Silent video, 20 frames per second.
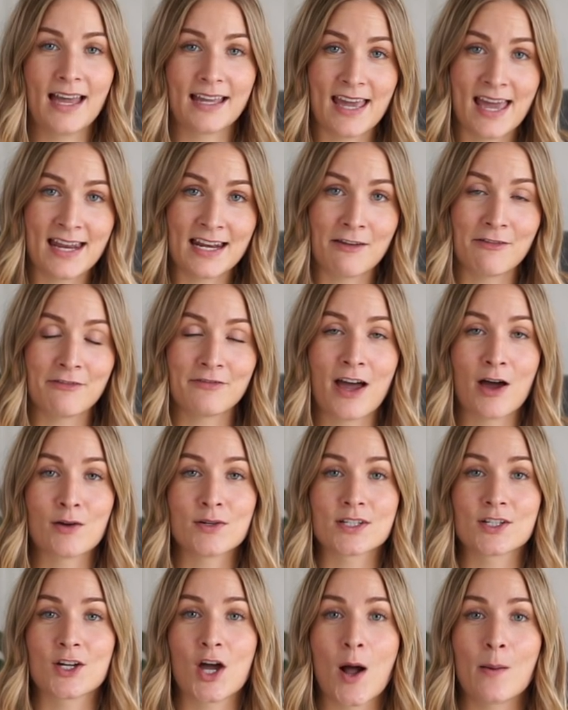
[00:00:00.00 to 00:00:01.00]
Again, I
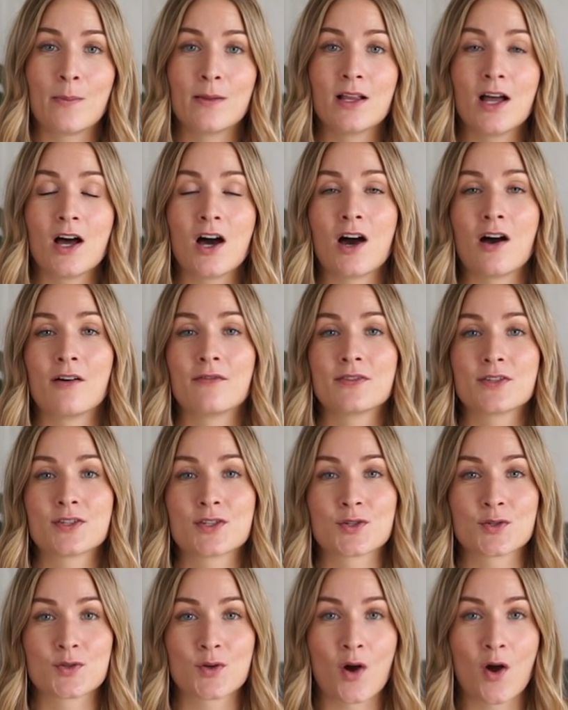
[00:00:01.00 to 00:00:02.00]
found a couple of
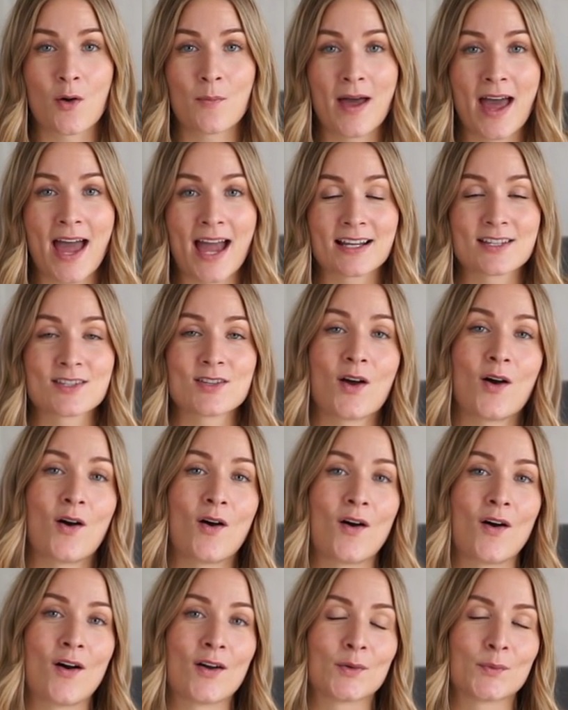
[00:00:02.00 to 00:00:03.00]
straw bags
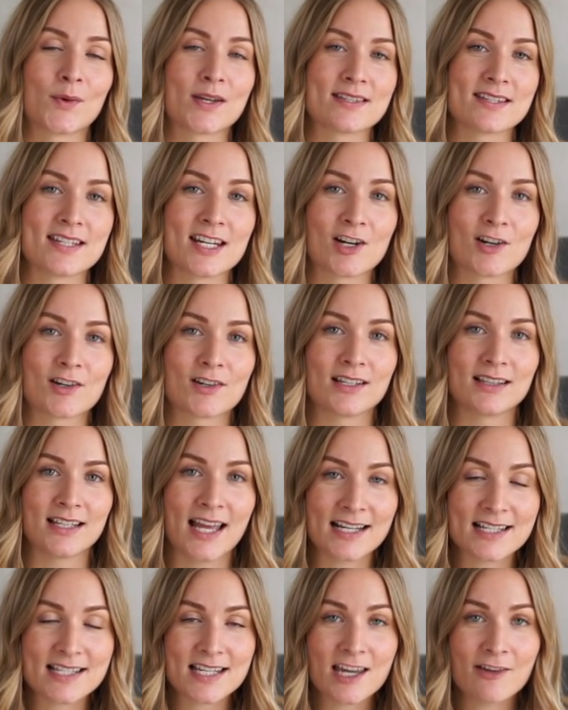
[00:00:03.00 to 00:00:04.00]
on Vestiaire
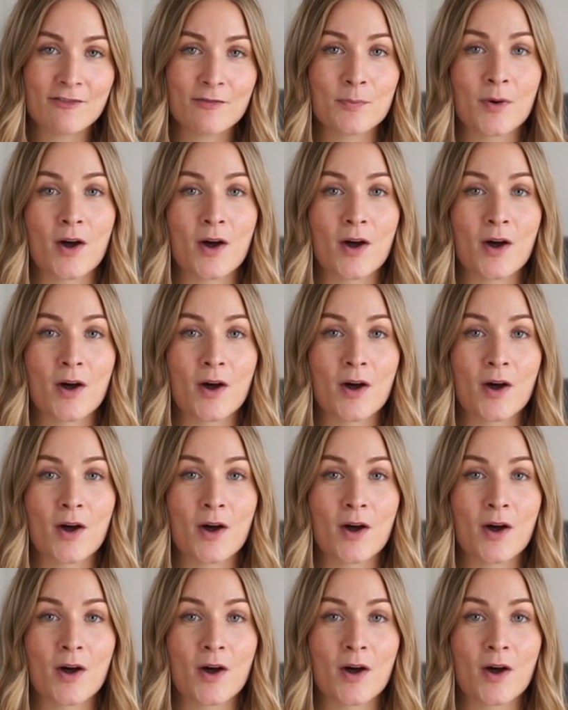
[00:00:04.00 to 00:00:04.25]
Collective,